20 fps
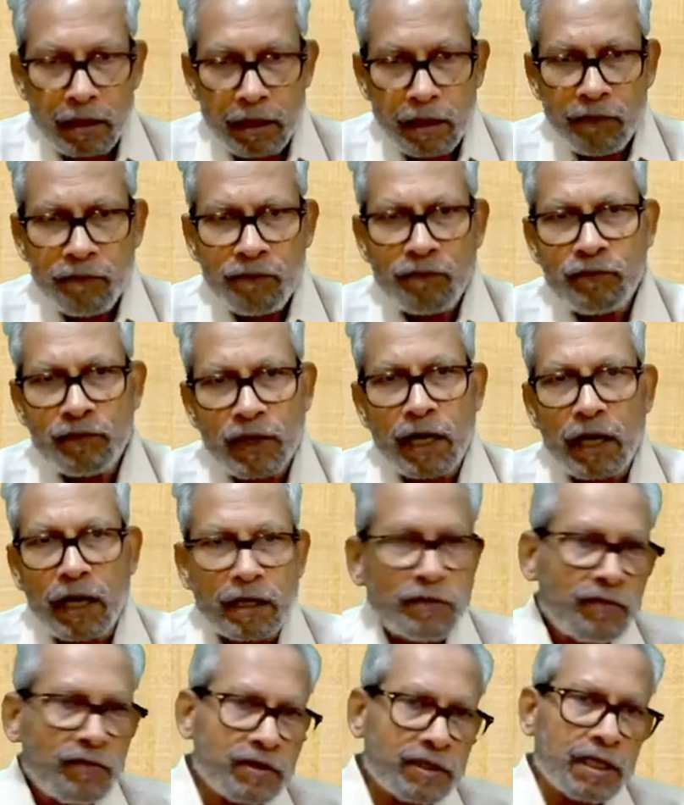If the
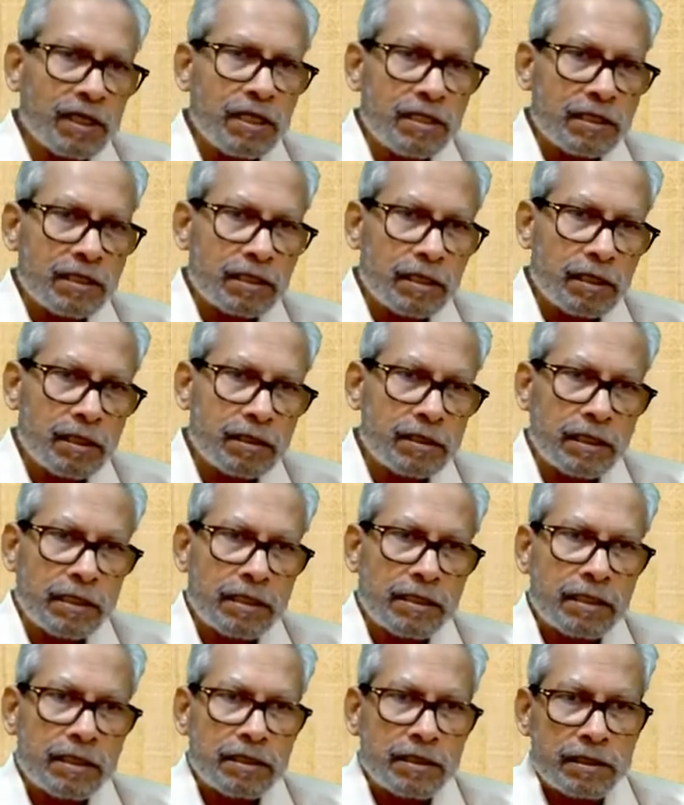artificial
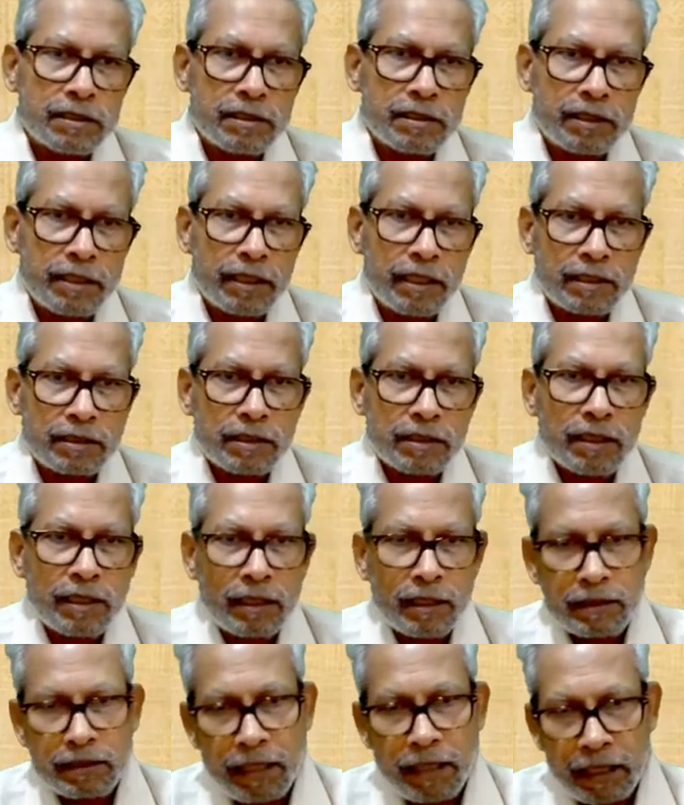intelligence is there,
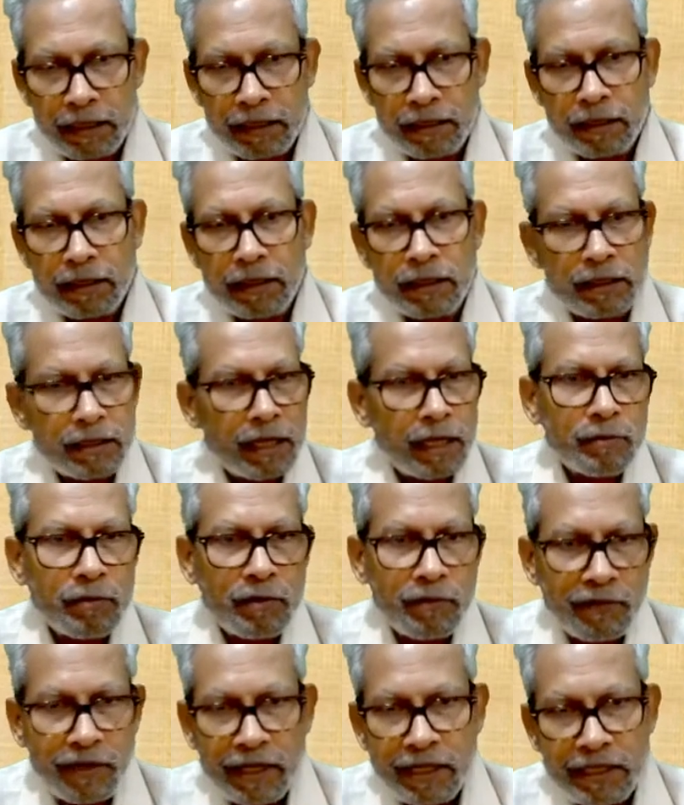that it can
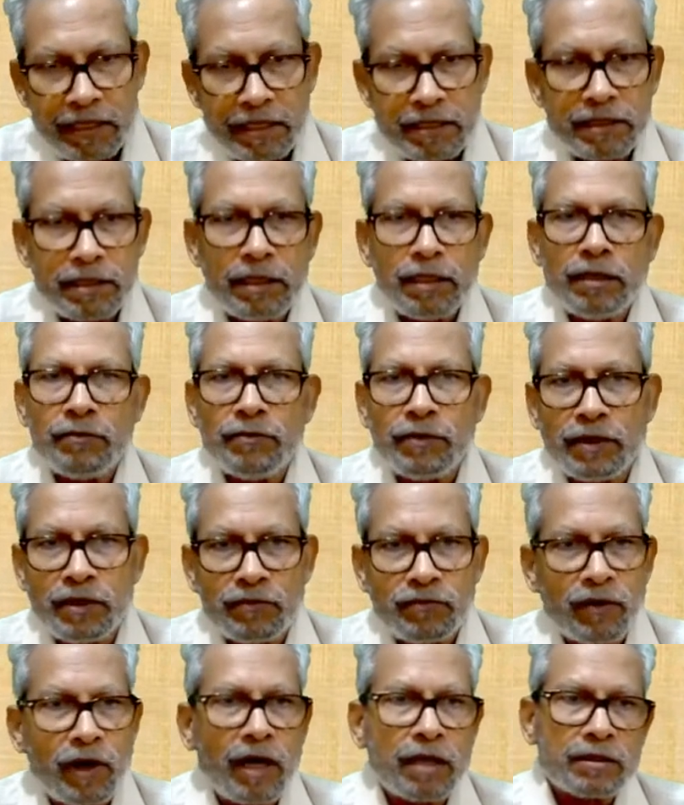be very easily, very
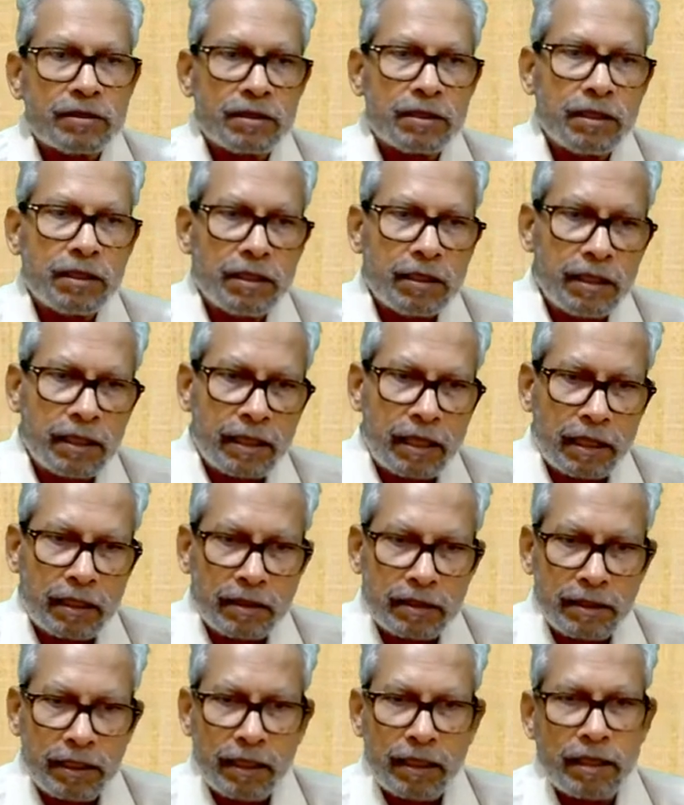fast. You can
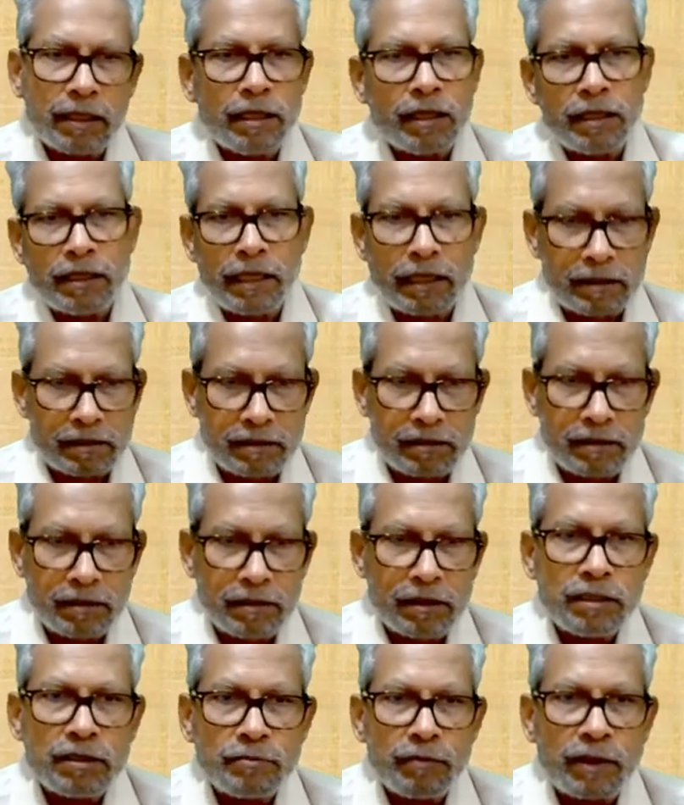say, yes,
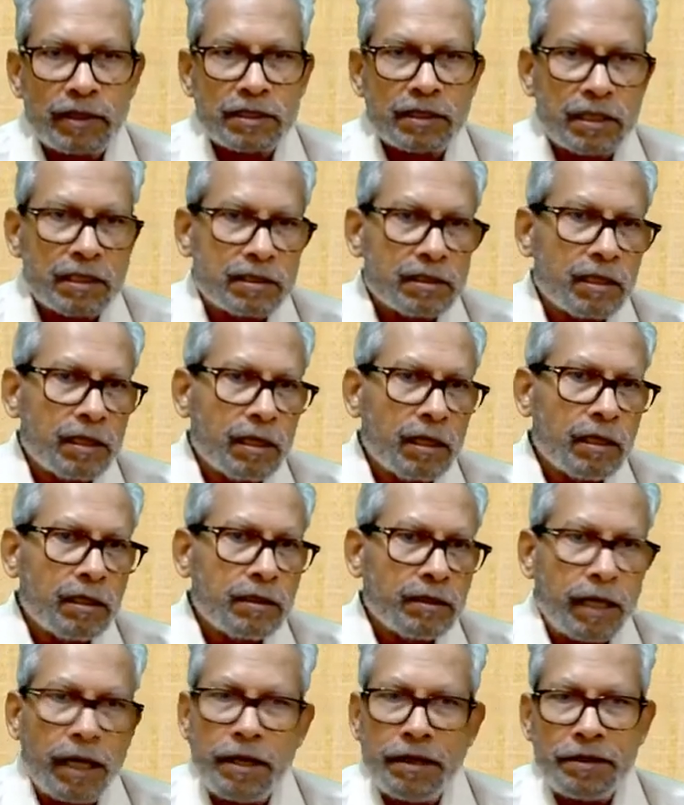this person's
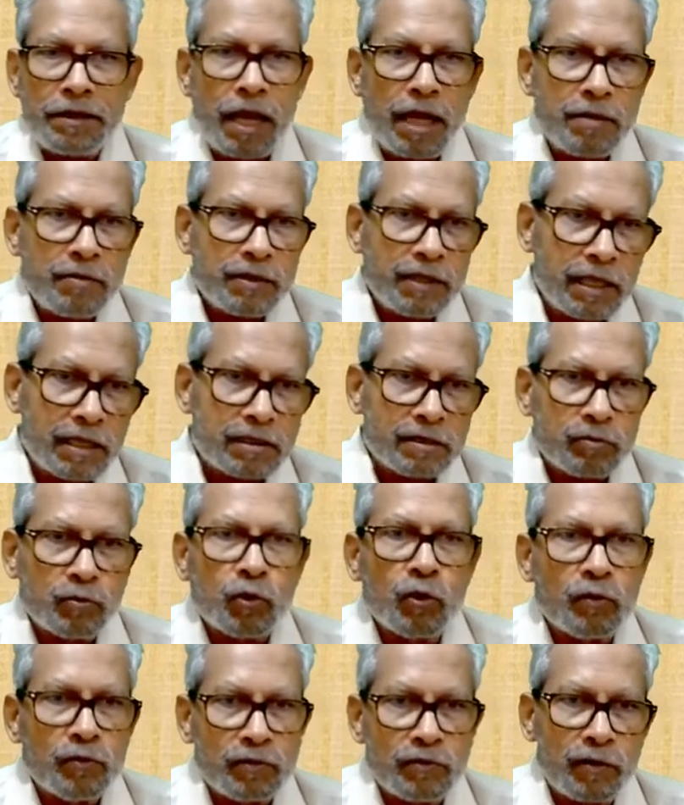10 times he has
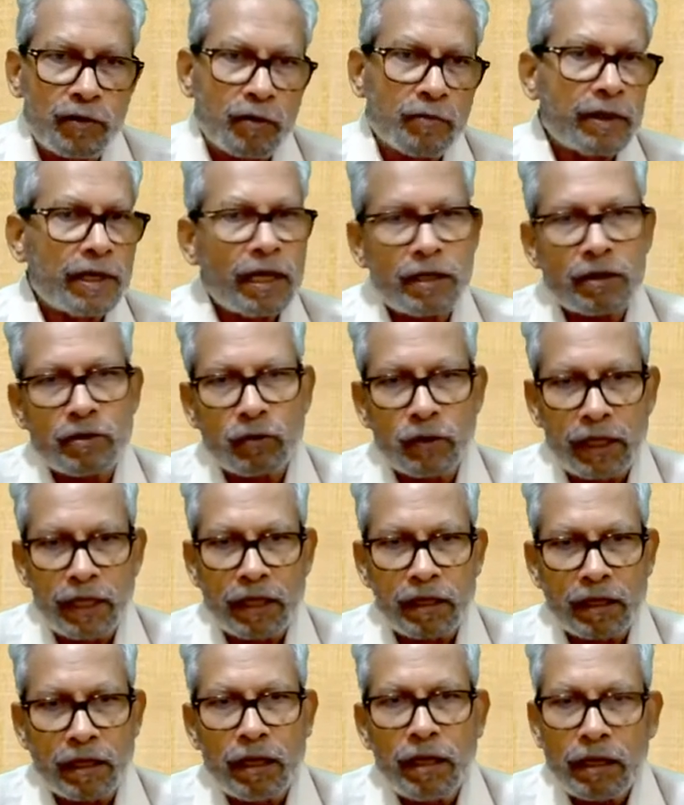moved from here to
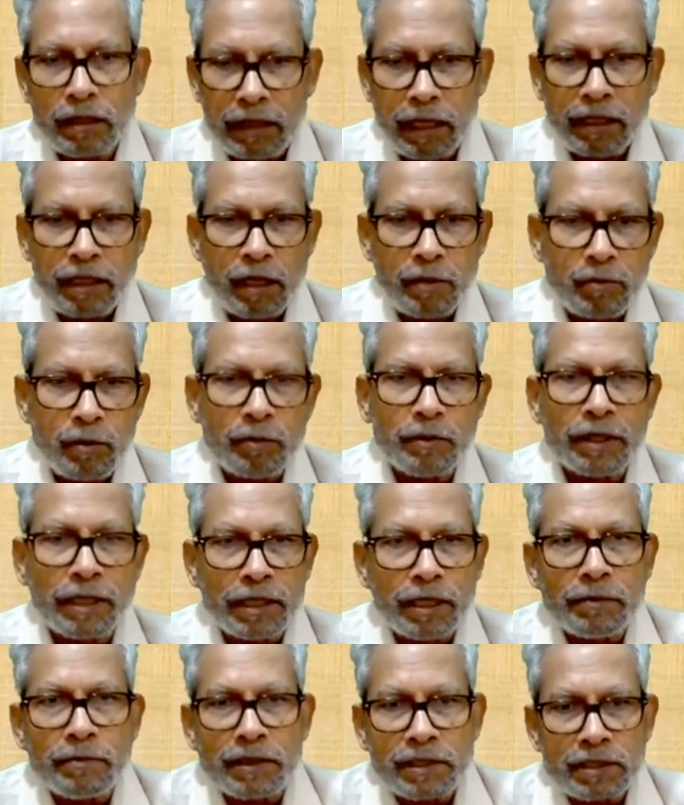here. That type of
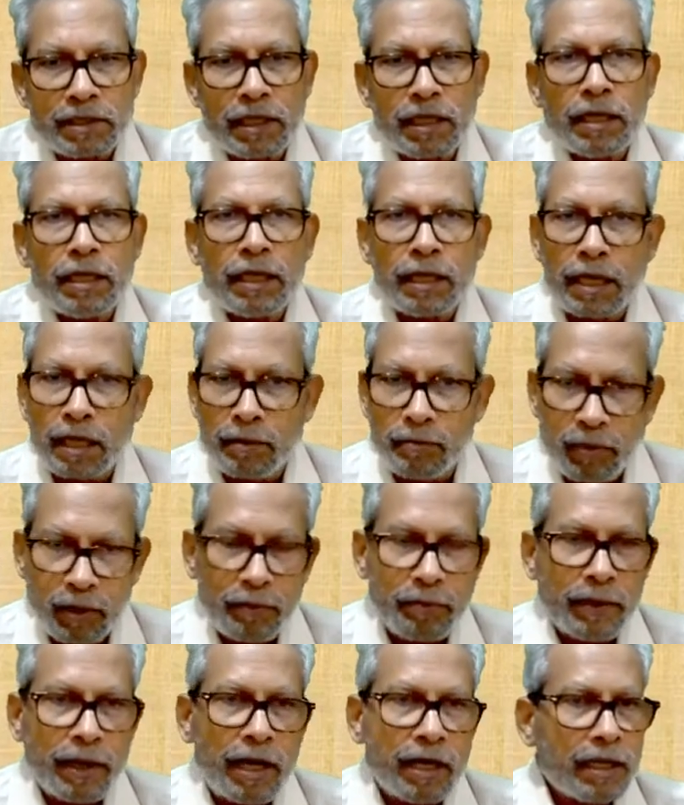database you can
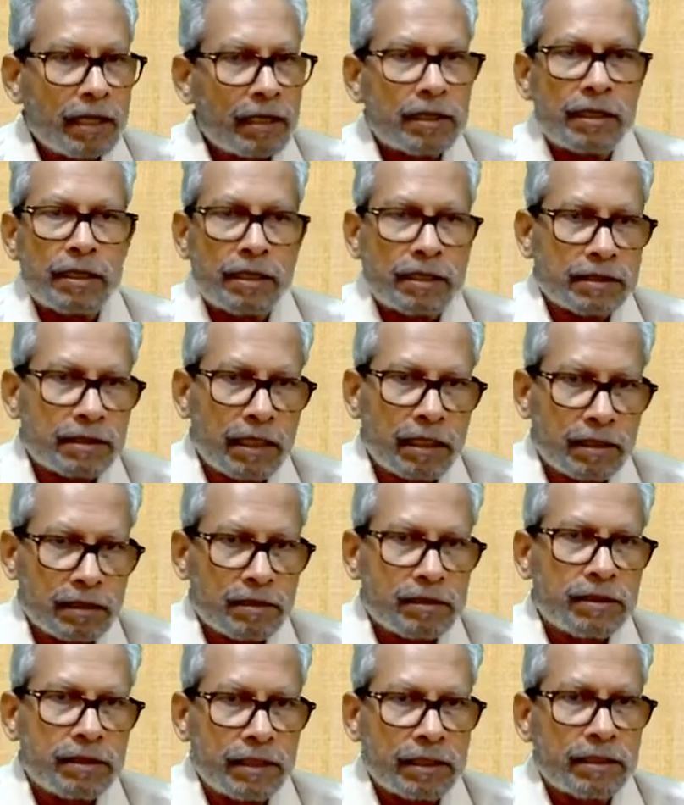prepare, and the
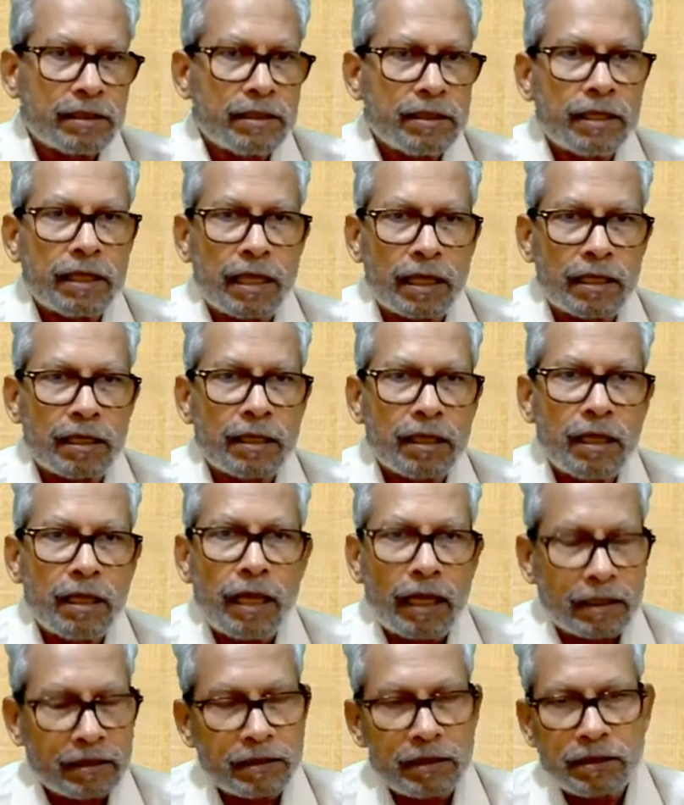result sheet, you can
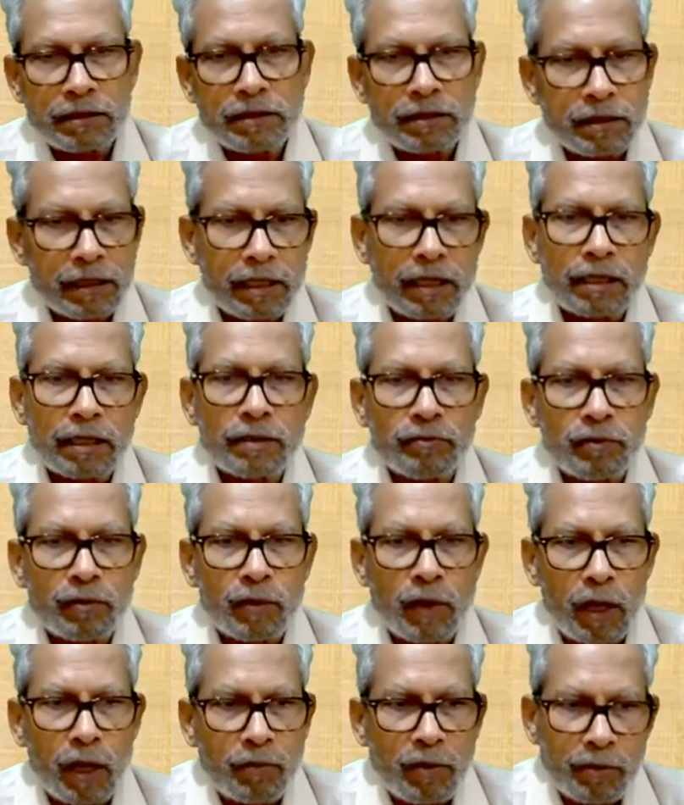Excel sheet, you can
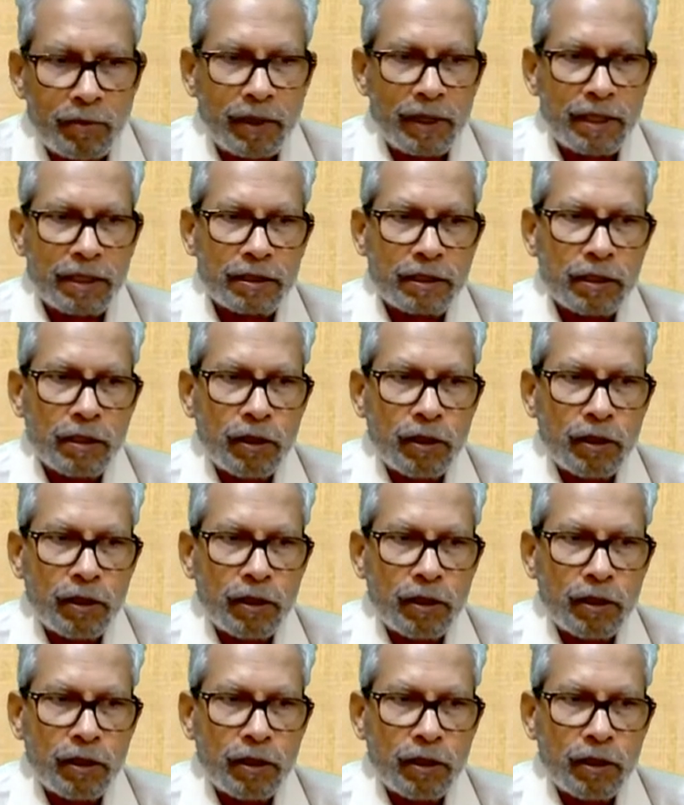prepare it.